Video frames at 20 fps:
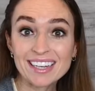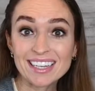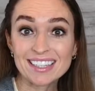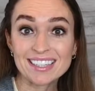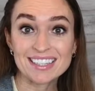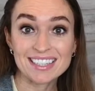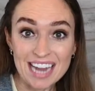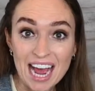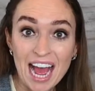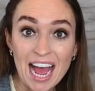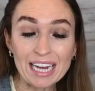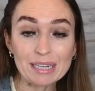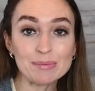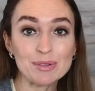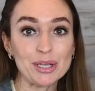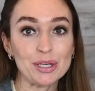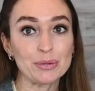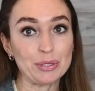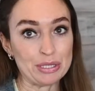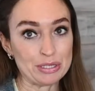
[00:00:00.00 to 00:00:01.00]
it's time to
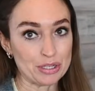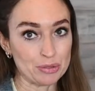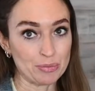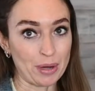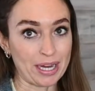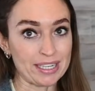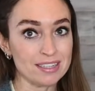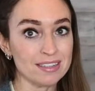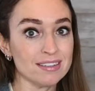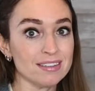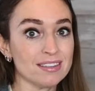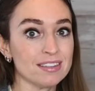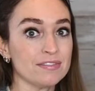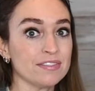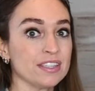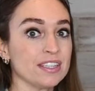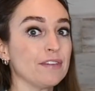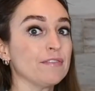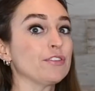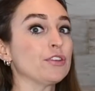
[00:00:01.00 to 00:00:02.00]
increase your prices
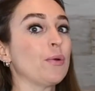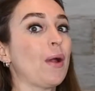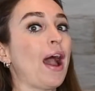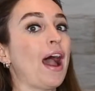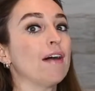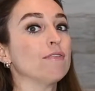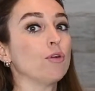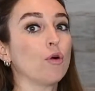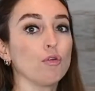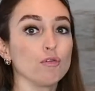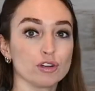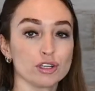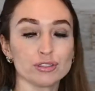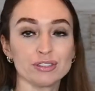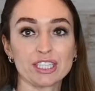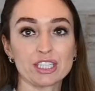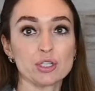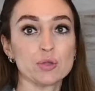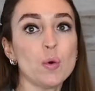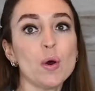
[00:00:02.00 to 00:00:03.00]
is if you have over
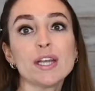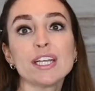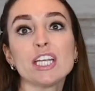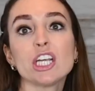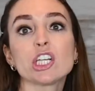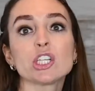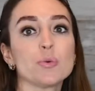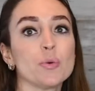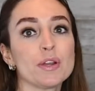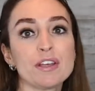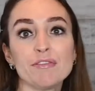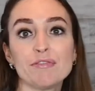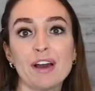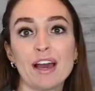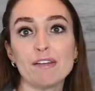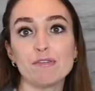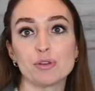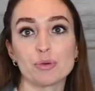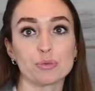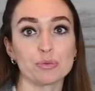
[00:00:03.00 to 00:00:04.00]
20 or
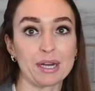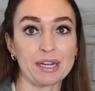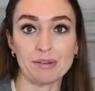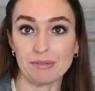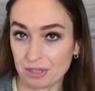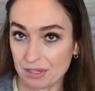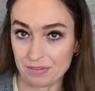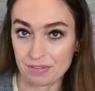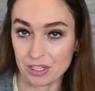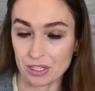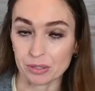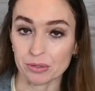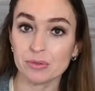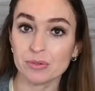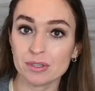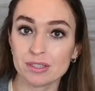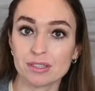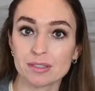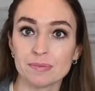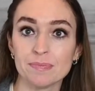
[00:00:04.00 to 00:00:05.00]
25 great
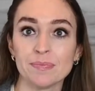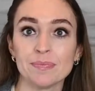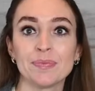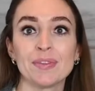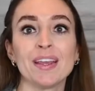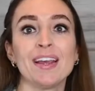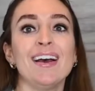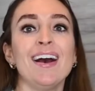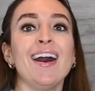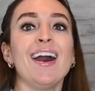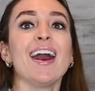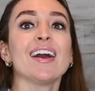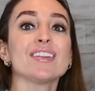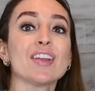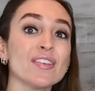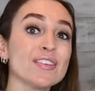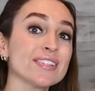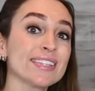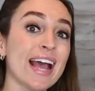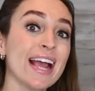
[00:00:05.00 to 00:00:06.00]
reviews.
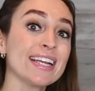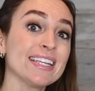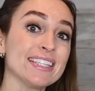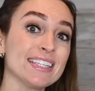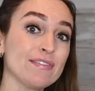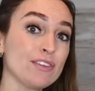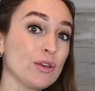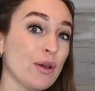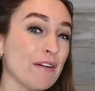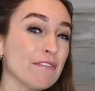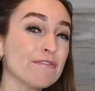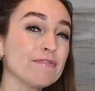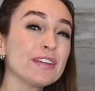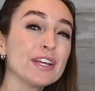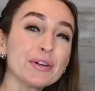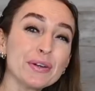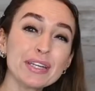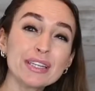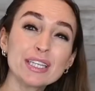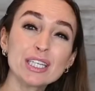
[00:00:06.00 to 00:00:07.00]
Another sign is if you have
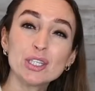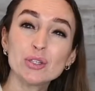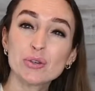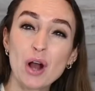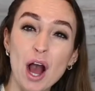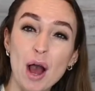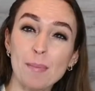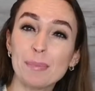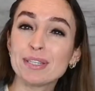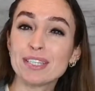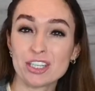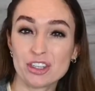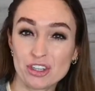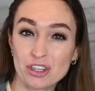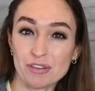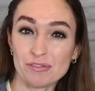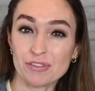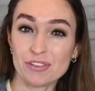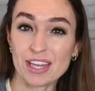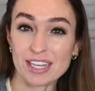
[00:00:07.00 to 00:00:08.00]
very little competition
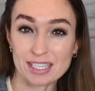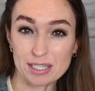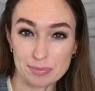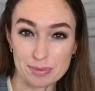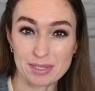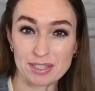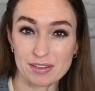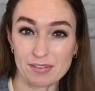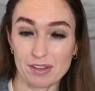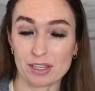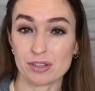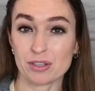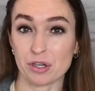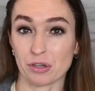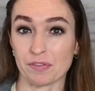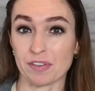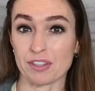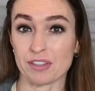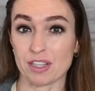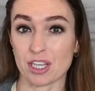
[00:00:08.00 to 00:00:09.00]
for that specific
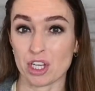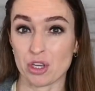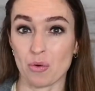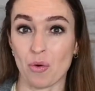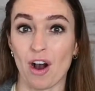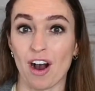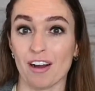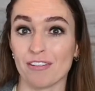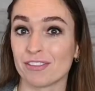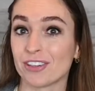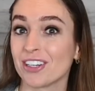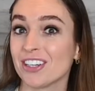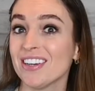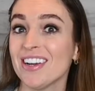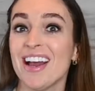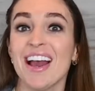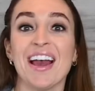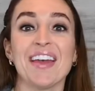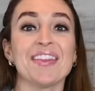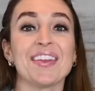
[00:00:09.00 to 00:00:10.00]
service that you offer,
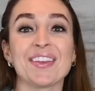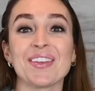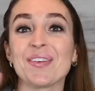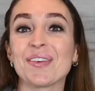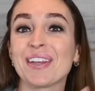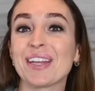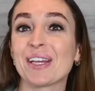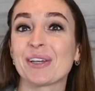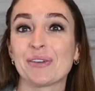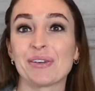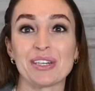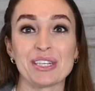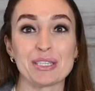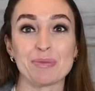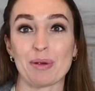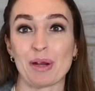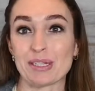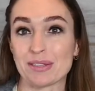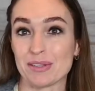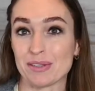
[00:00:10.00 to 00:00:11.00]
then you can increase
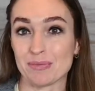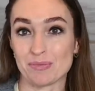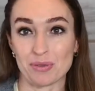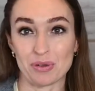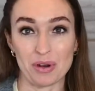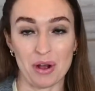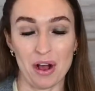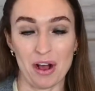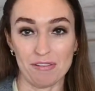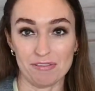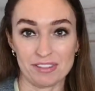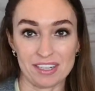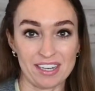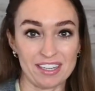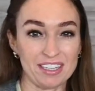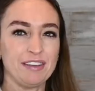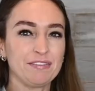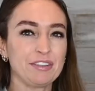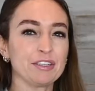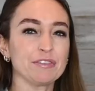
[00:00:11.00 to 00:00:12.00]
prices more often.
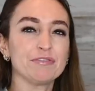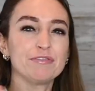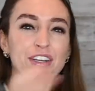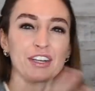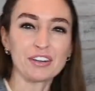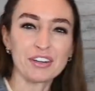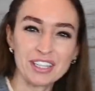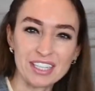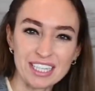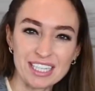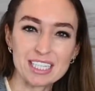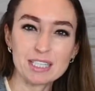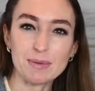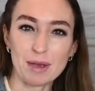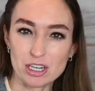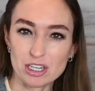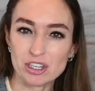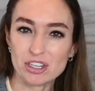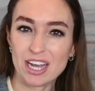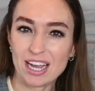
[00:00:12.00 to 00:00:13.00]
If you're very
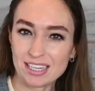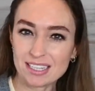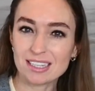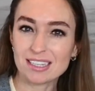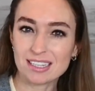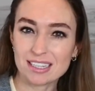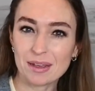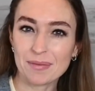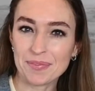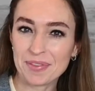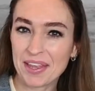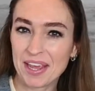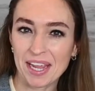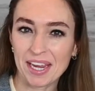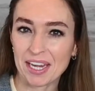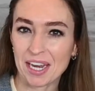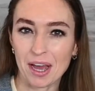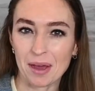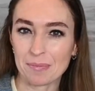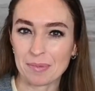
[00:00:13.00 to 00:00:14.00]
specialized in something and
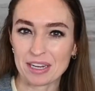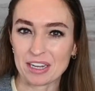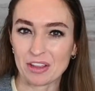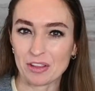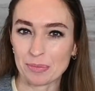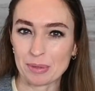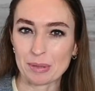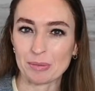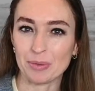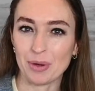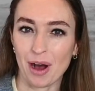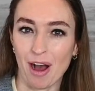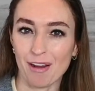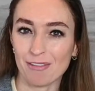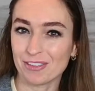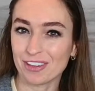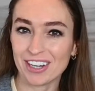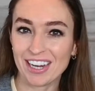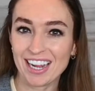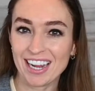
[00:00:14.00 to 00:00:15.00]
not many other people
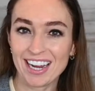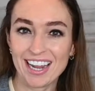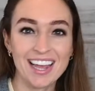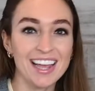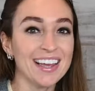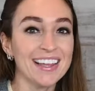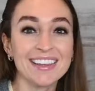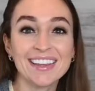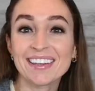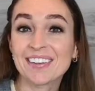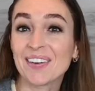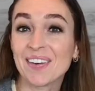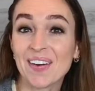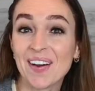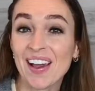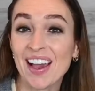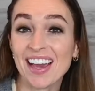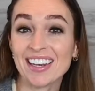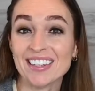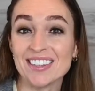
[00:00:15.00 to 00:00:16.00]
offer it, then go
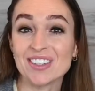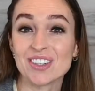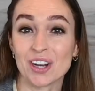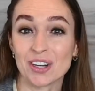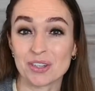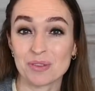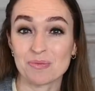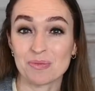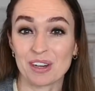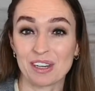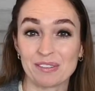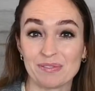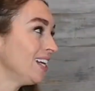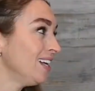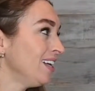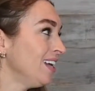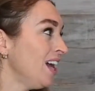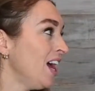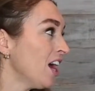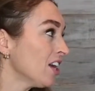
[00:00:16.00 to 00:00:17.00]
ahead and charge more.
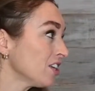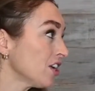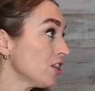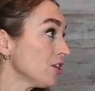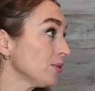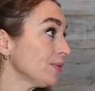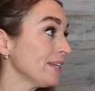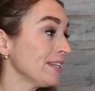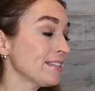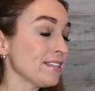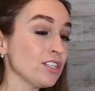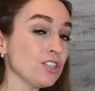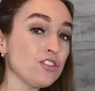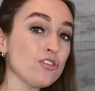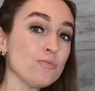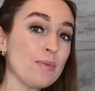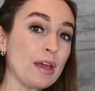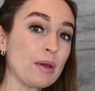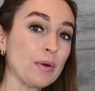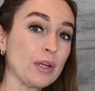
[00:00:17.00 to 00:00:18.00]
Another reason you
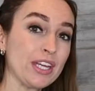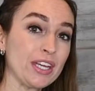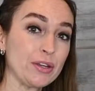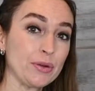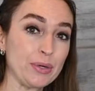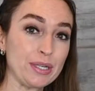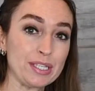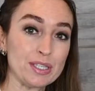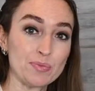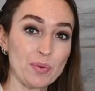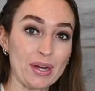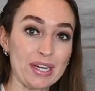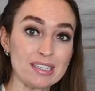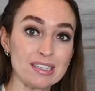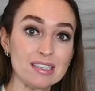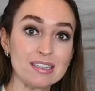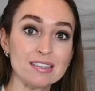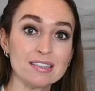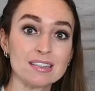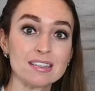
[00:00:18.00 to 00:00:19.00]
may want to increase
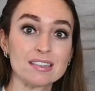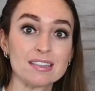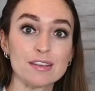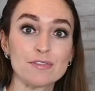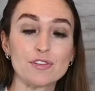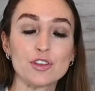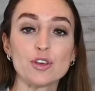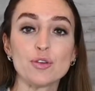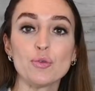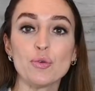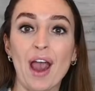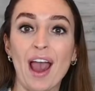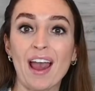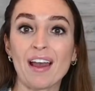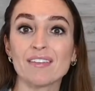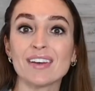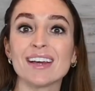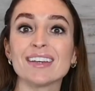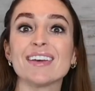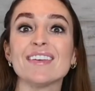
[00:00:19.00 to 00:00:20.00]
prices is if you
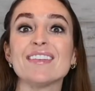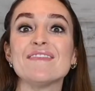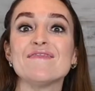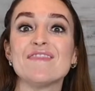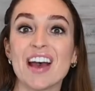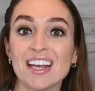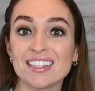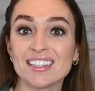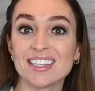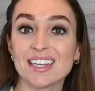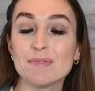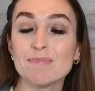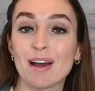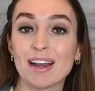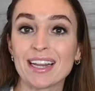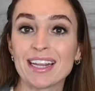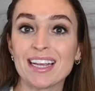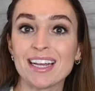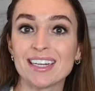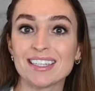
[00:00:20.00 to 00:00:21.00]
have invested
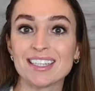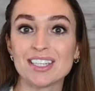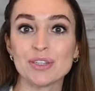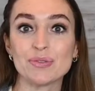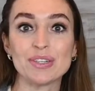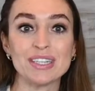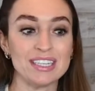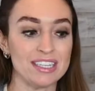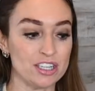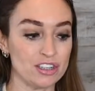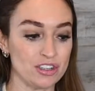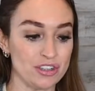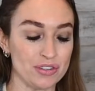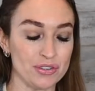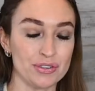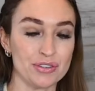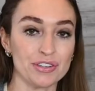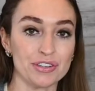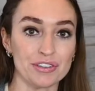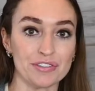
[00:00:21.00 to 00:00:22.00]
money into an additional
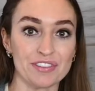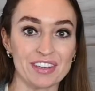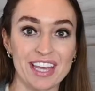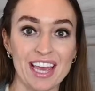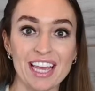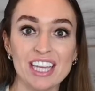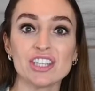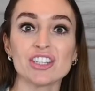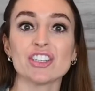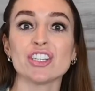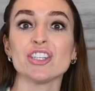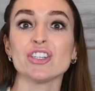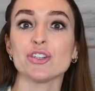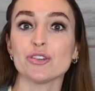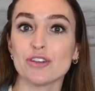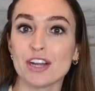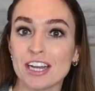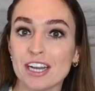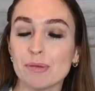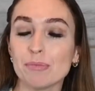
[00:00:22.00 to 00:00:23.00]
certification,
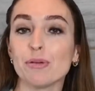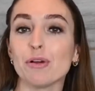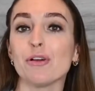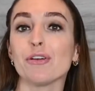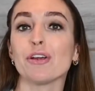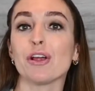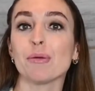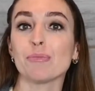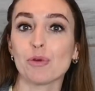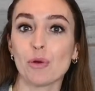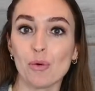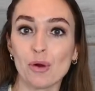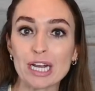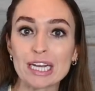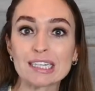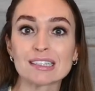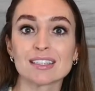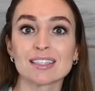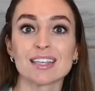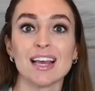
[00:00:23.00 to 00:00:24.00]
training program,
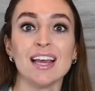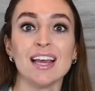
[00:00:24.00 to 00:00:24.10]
course,